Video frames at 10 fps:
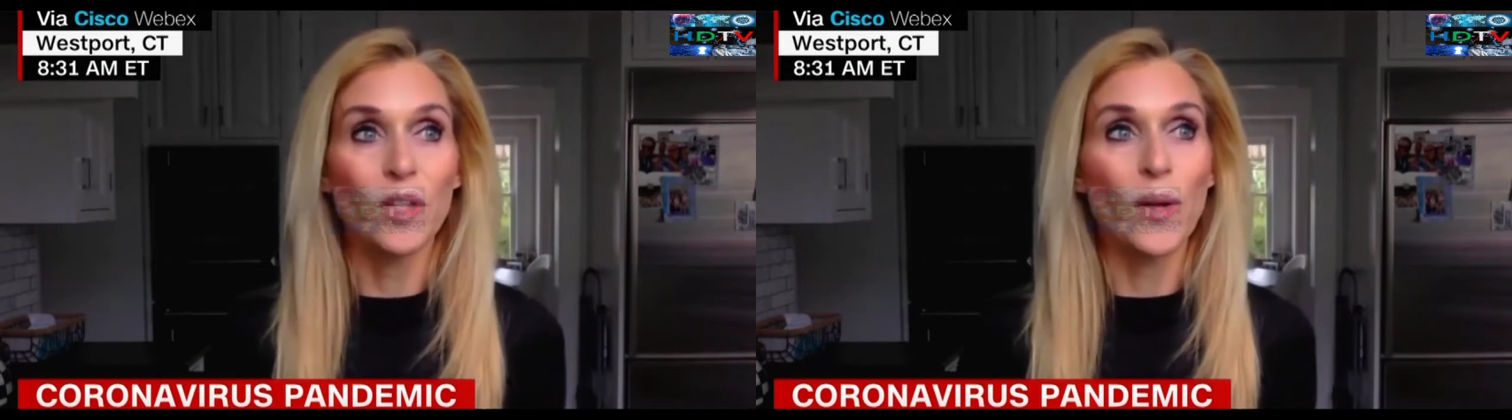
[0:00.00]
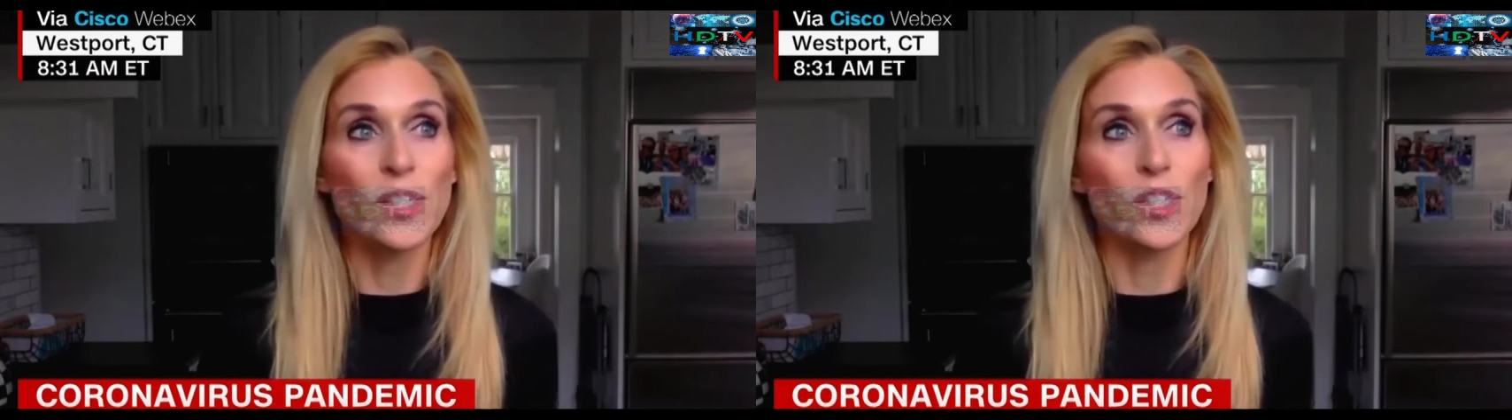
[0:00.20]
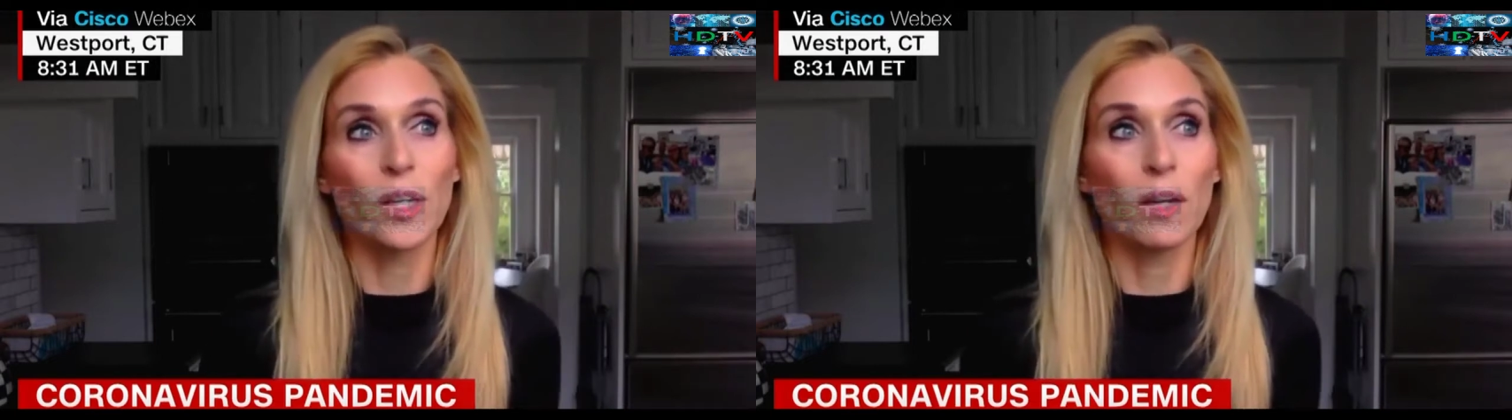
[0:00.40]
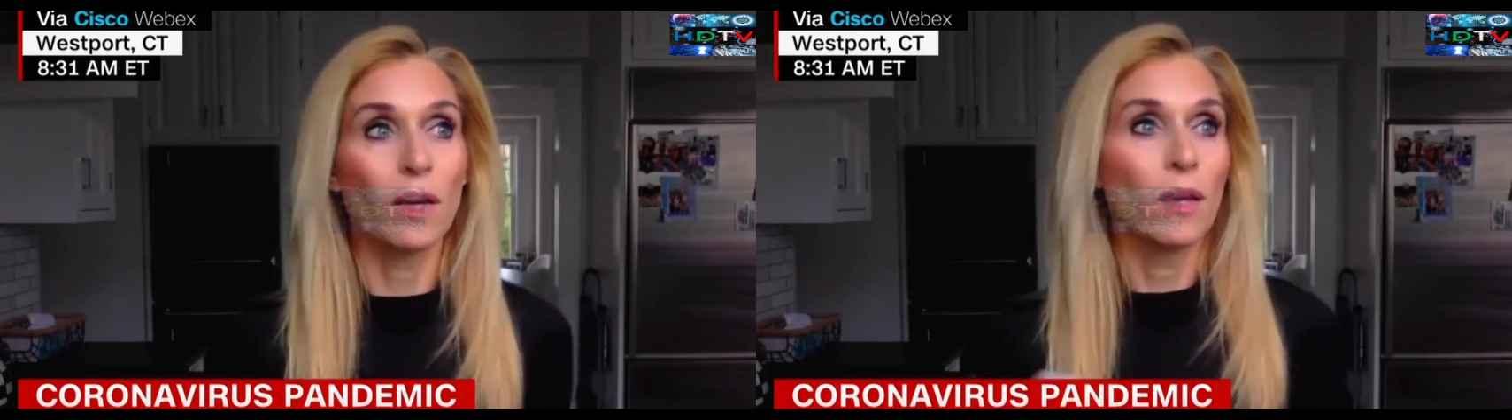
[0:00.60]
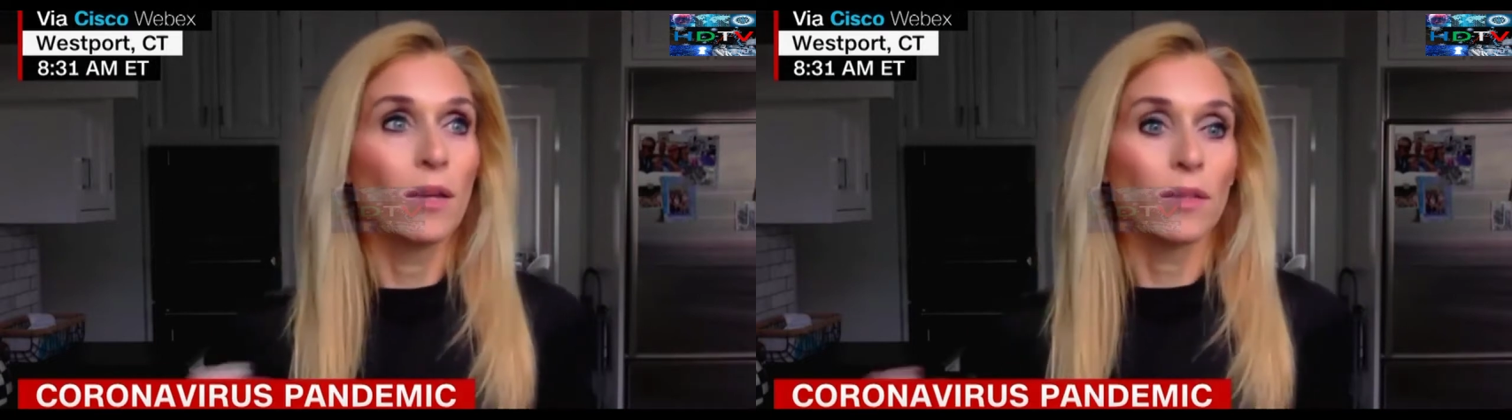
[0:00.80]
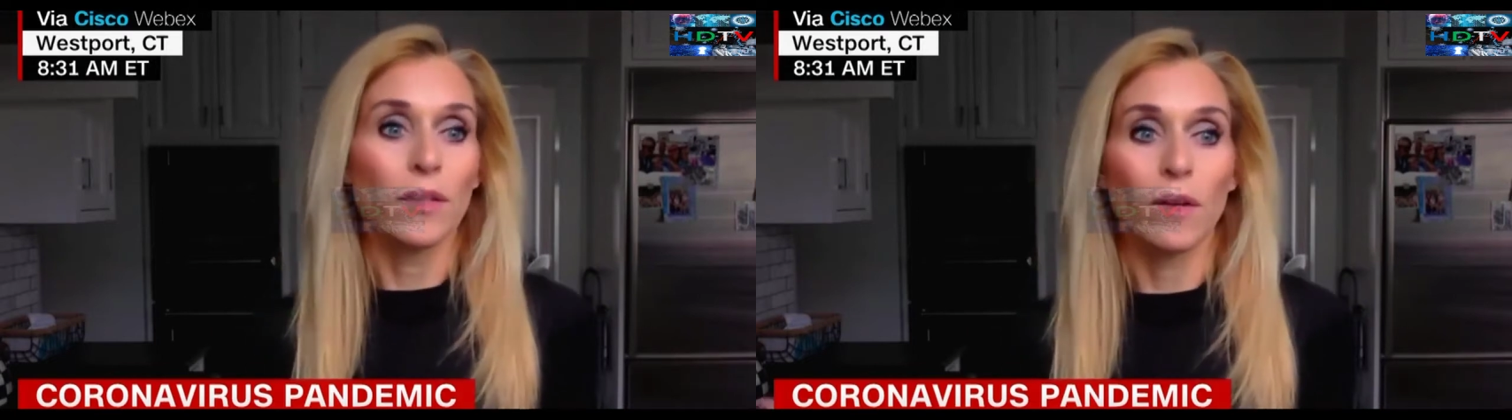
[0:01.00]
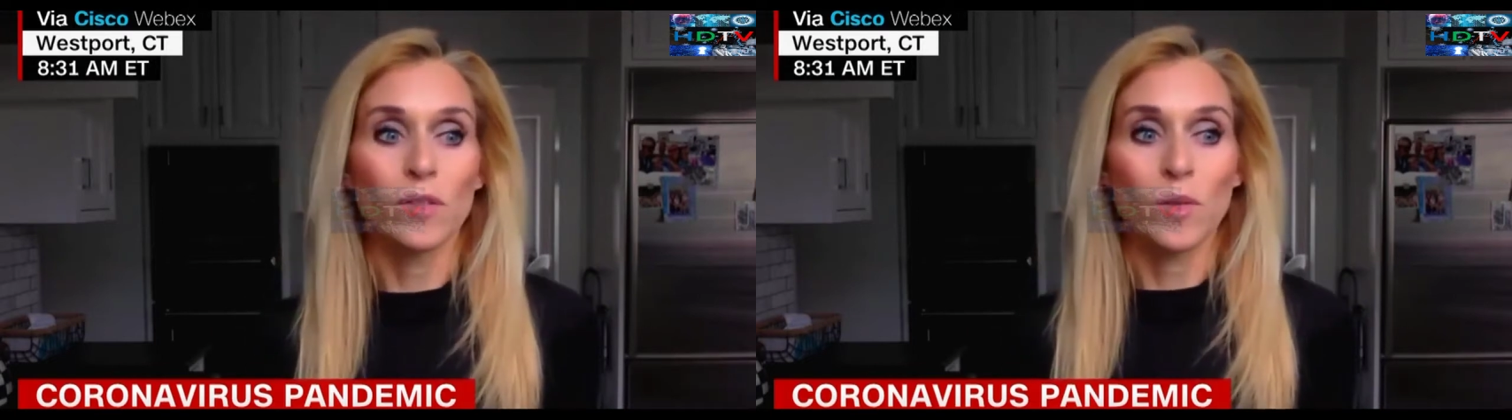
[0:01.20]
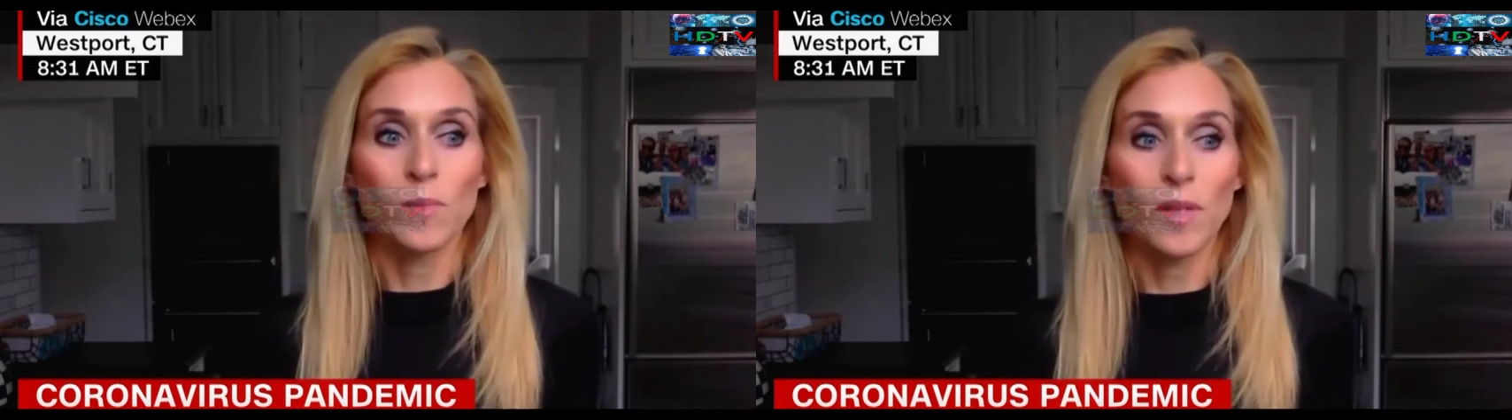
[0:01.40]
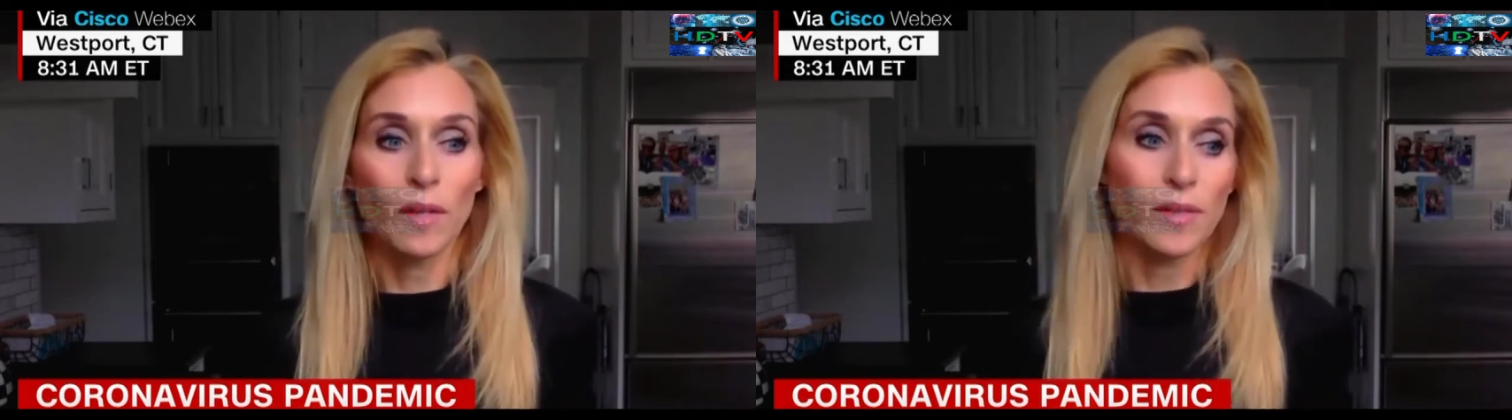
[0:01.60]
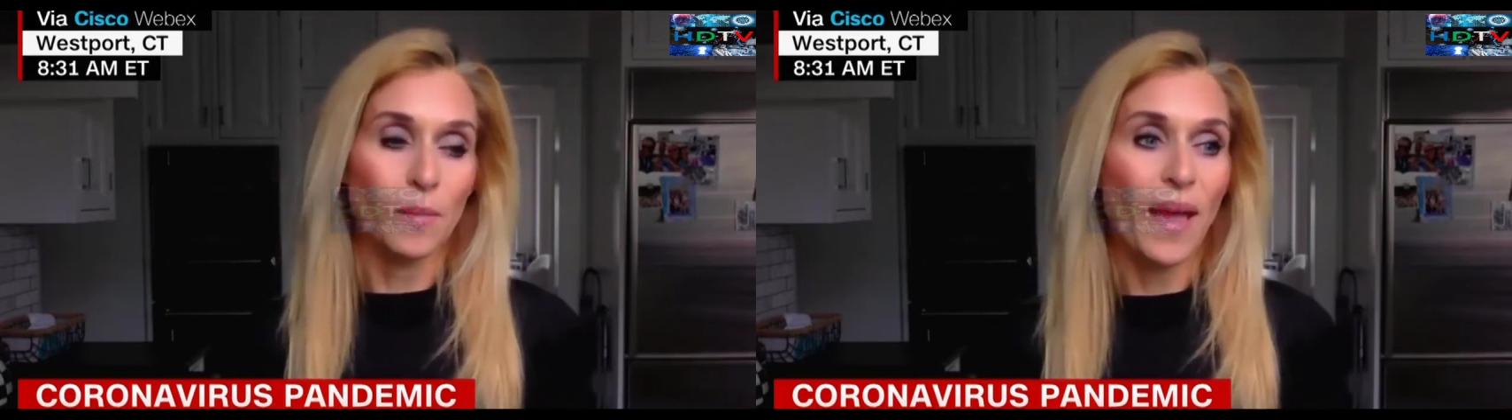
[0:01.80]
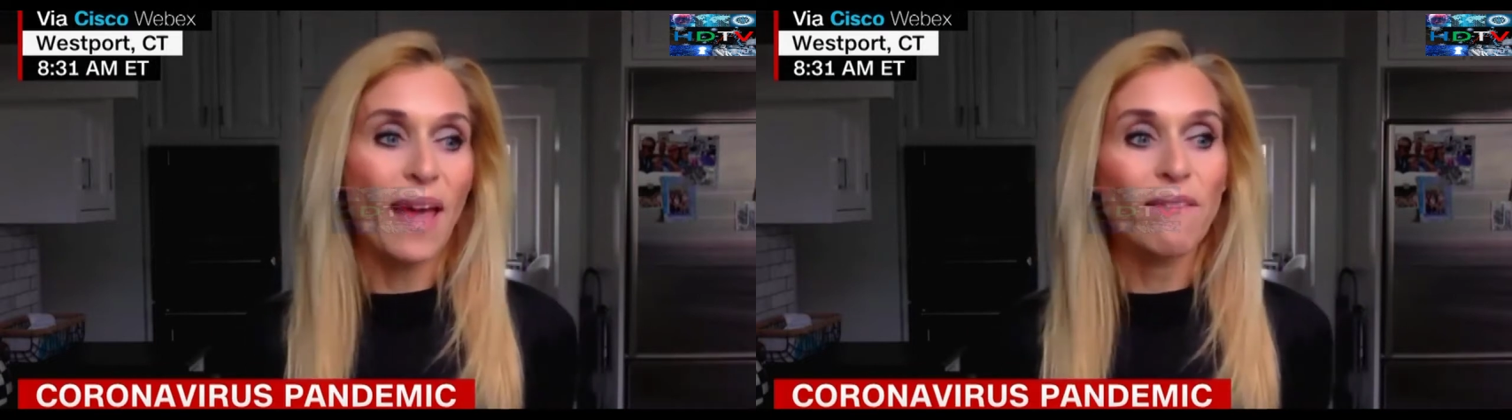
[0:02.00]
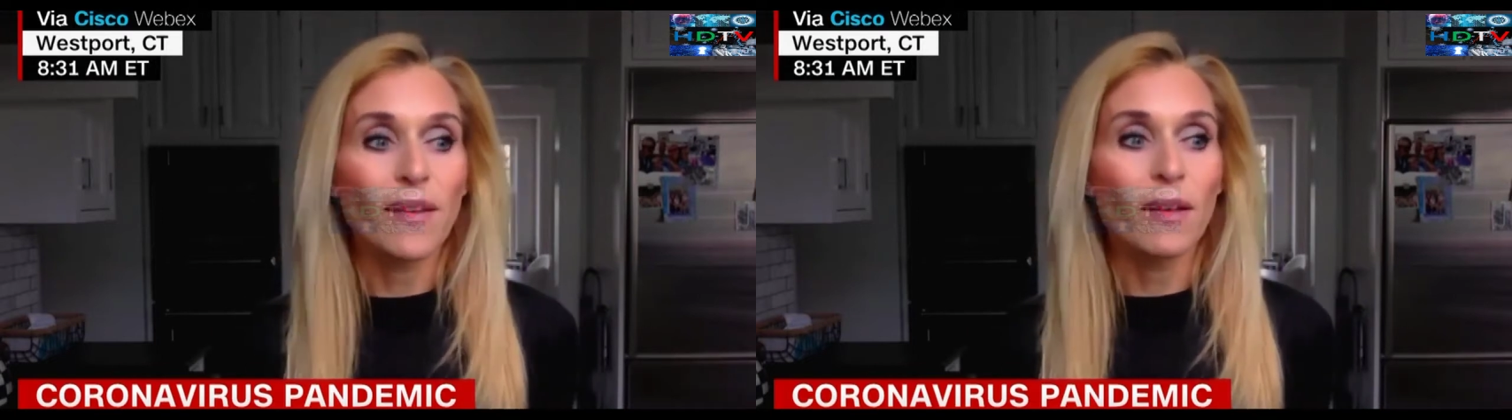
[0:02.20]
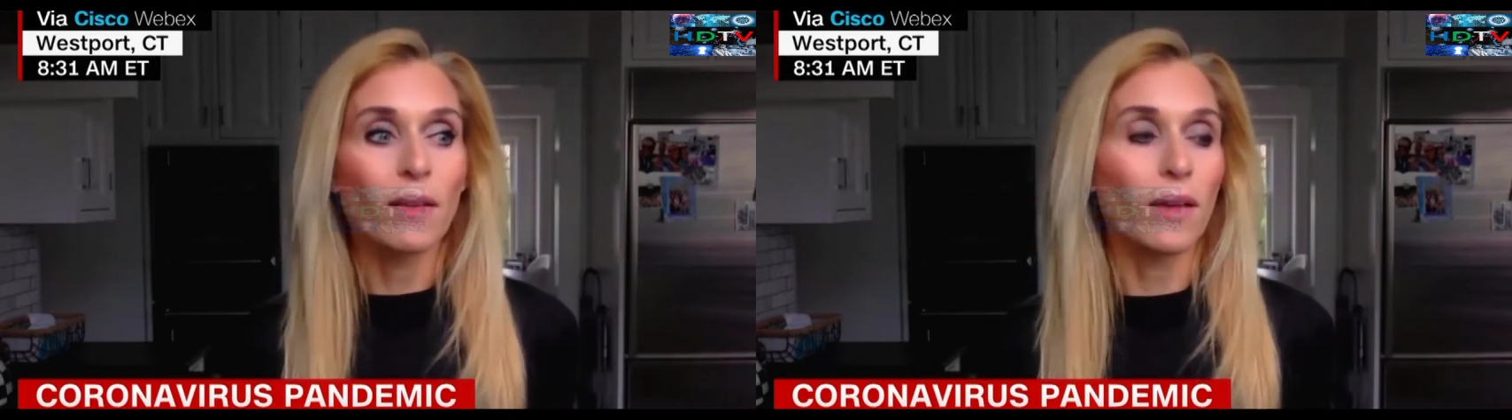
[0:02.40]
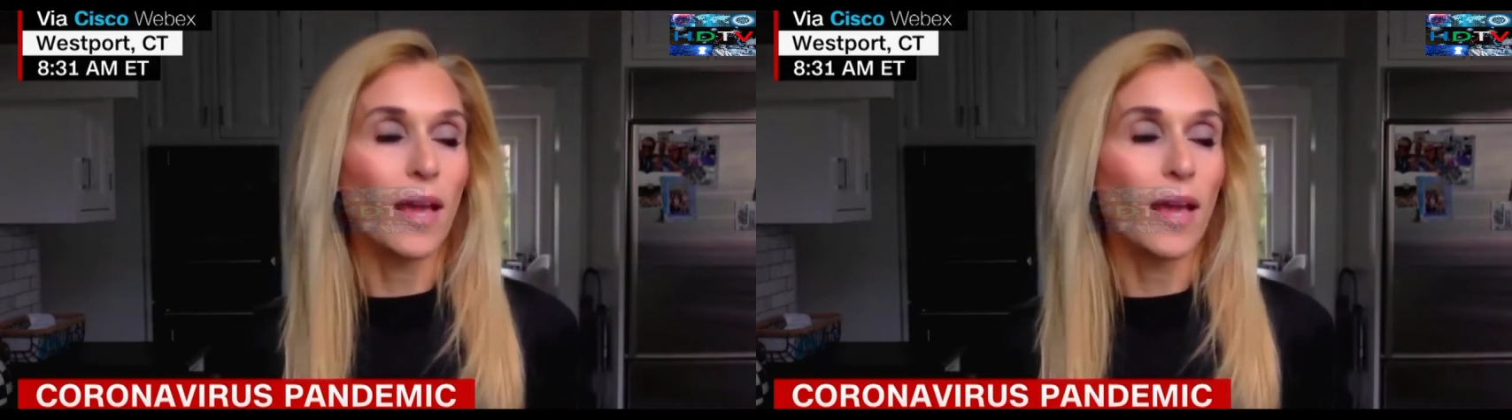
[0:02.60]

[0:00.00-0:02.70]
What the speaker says: I took, you know, some Advil